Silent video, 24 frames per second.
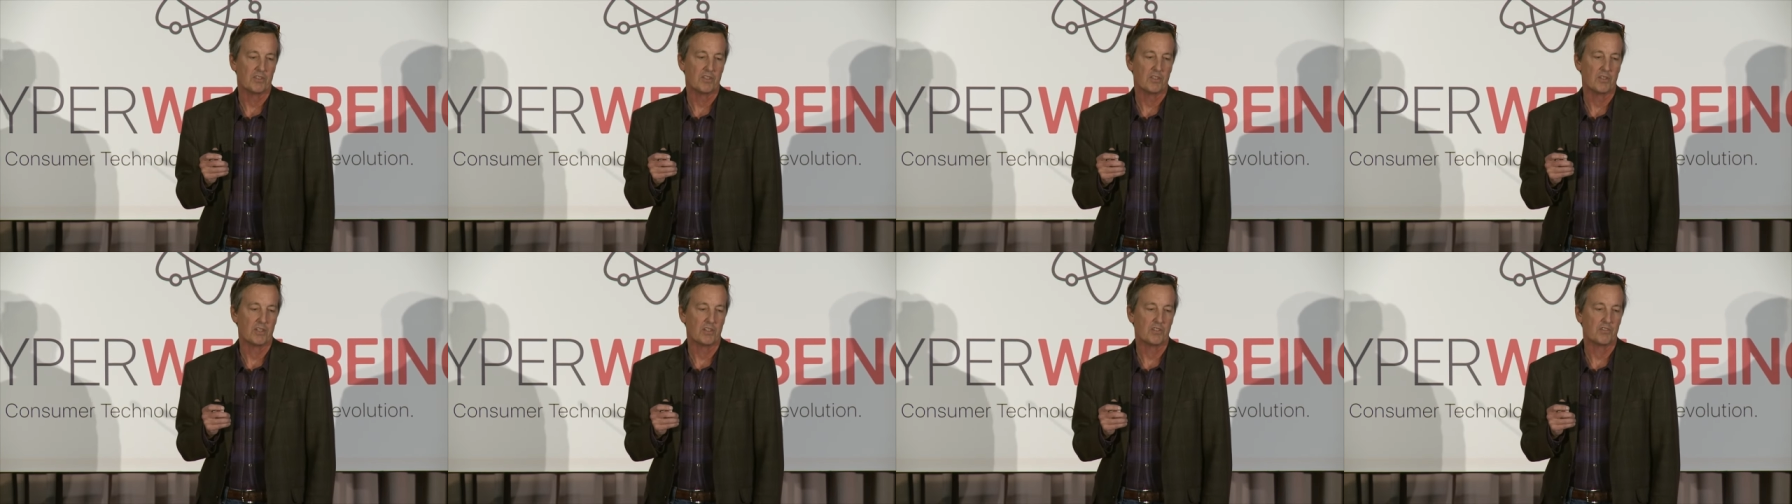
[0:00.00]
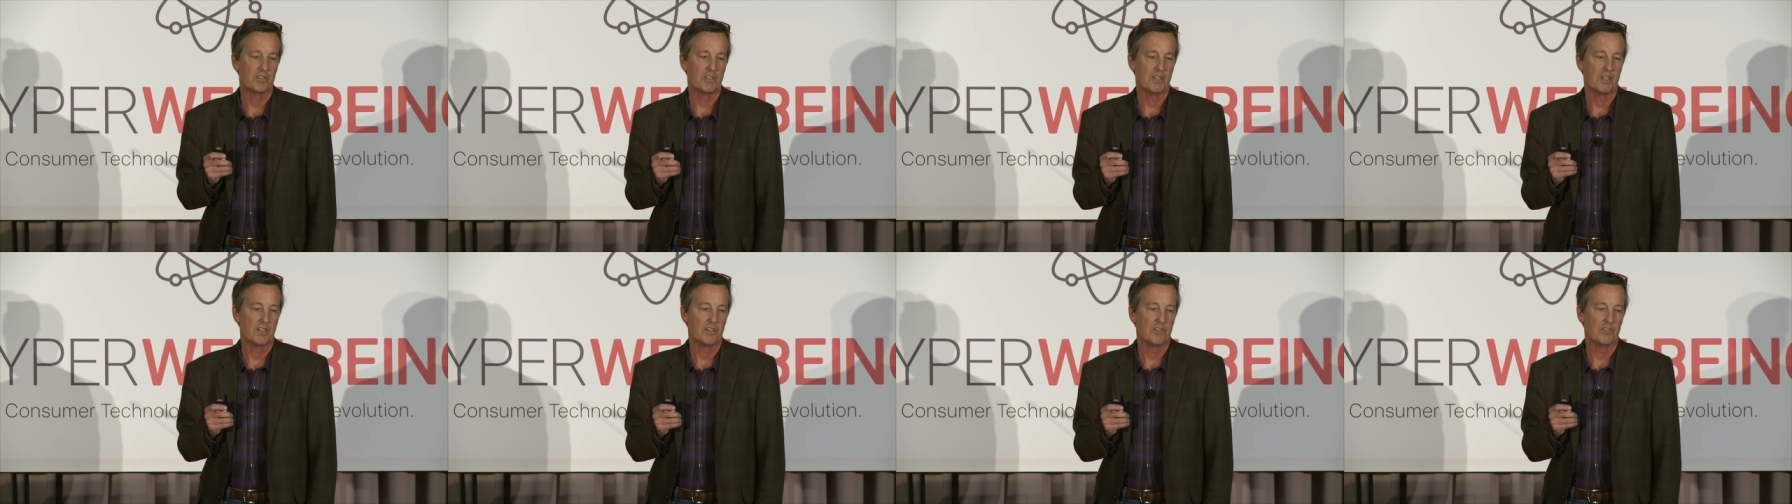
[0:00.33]
So this
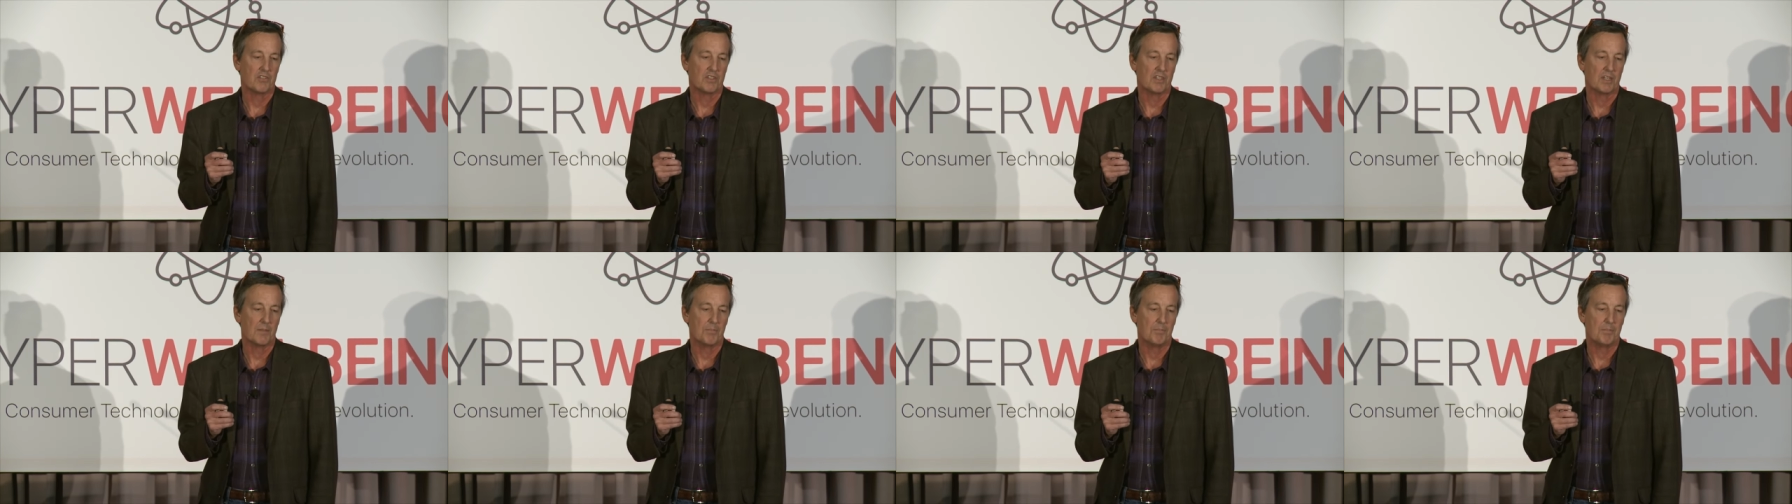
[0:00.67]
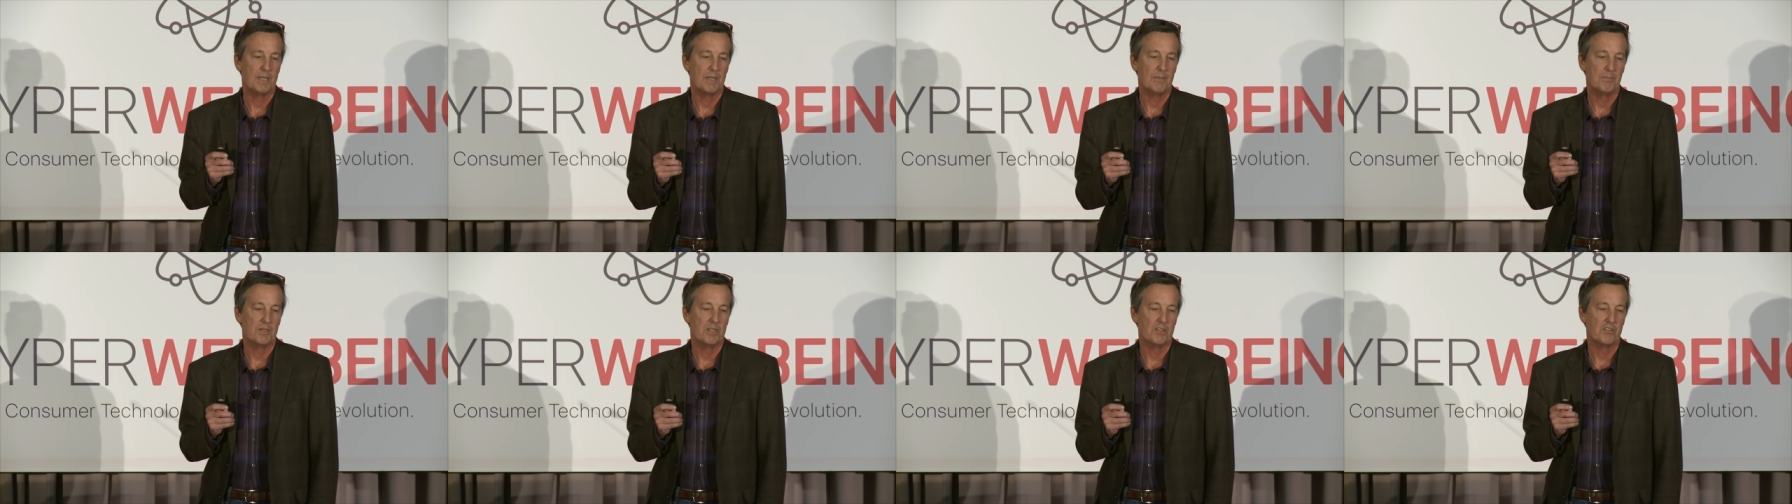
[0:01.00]
does uh,
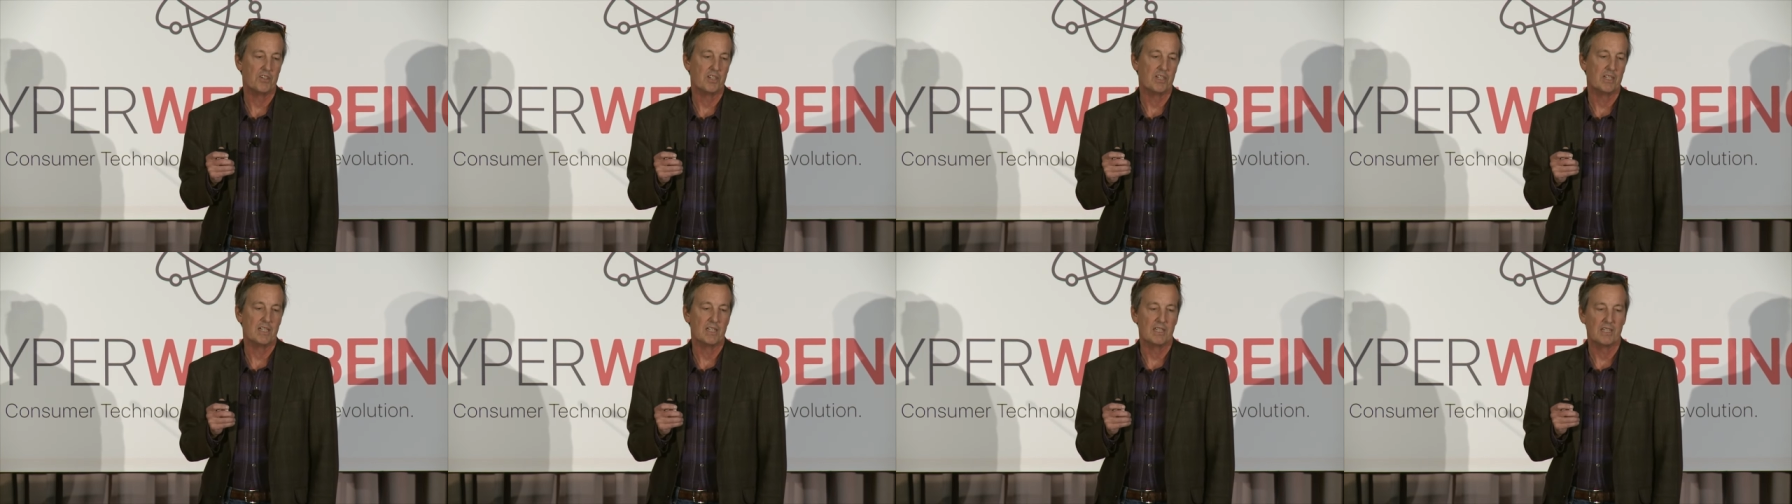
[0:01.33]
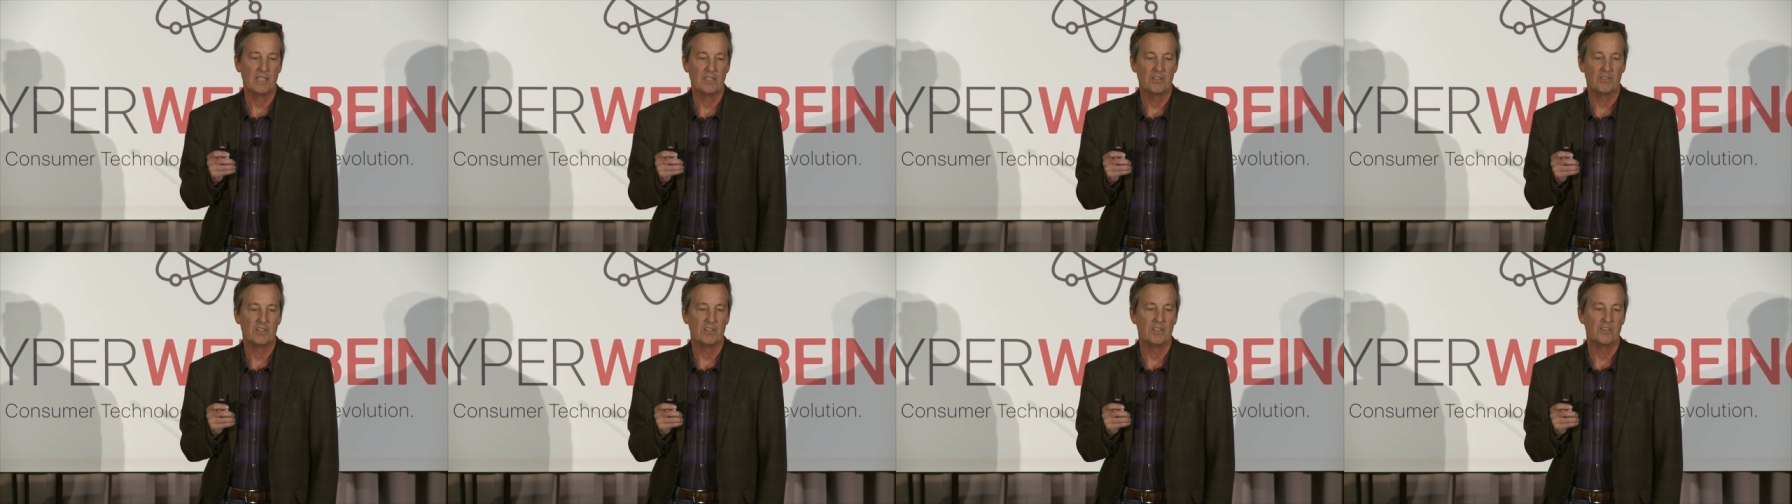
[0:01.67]
PPG
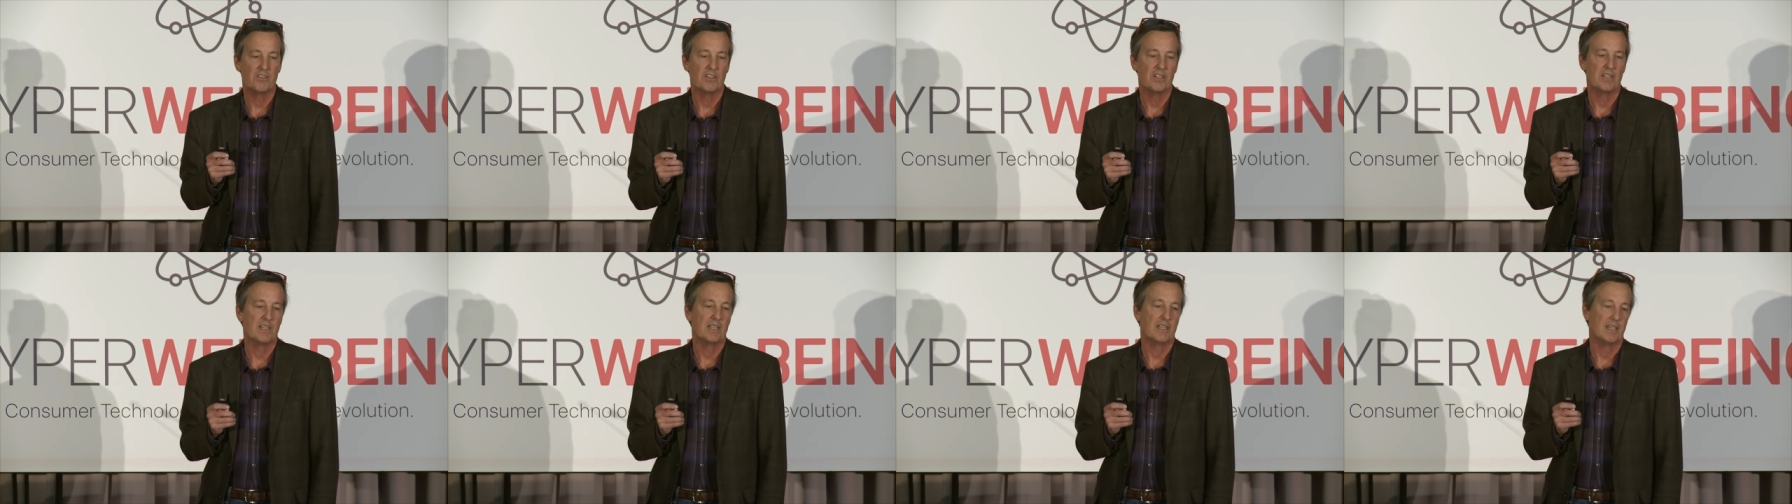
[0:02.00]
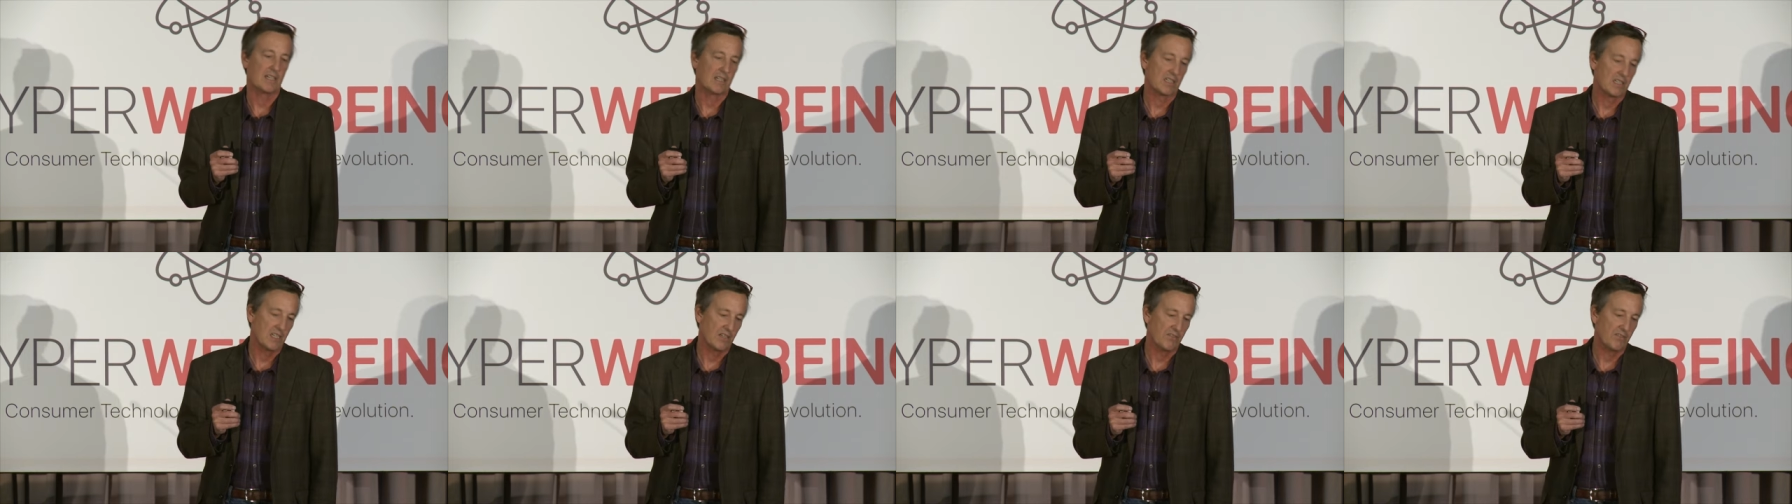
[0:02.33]
and ECG and
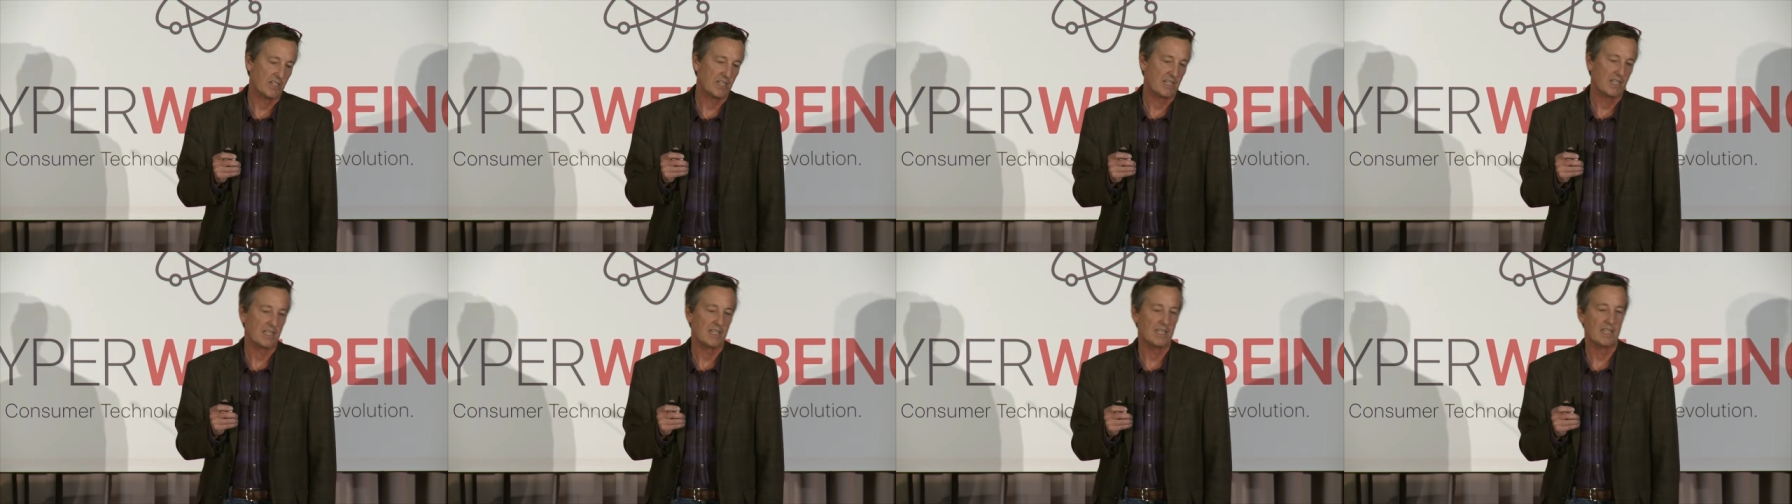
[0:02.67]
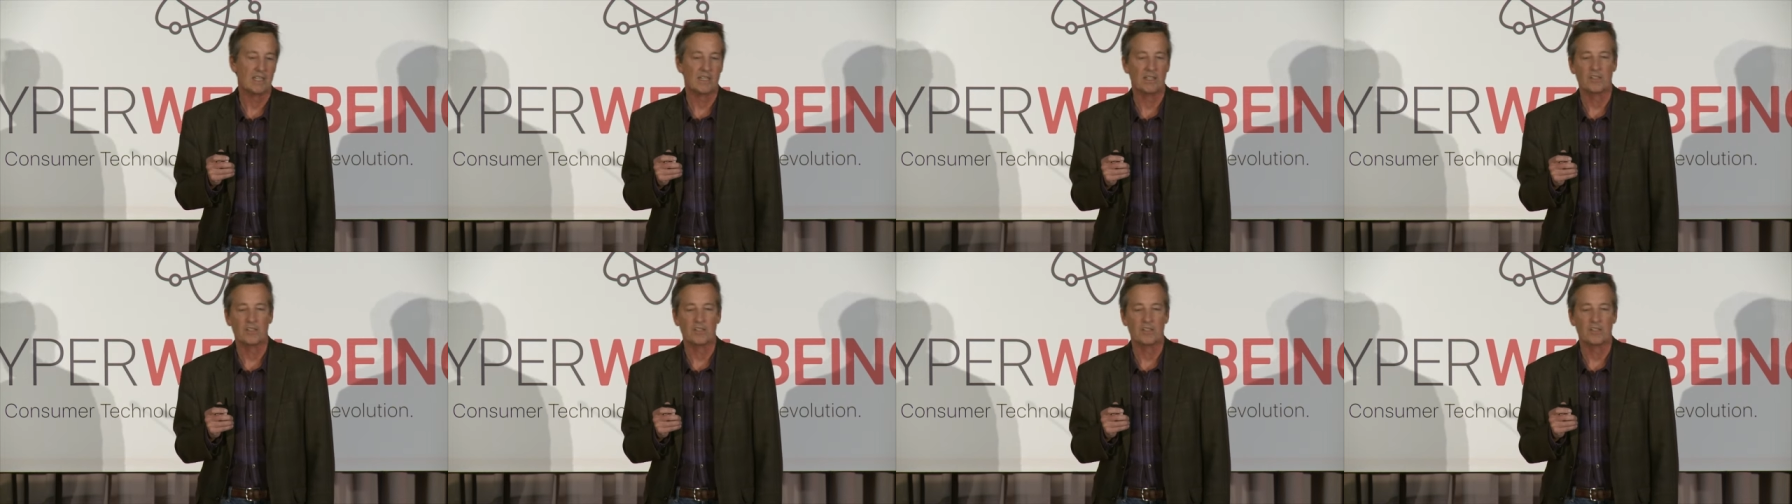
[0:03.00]
activity,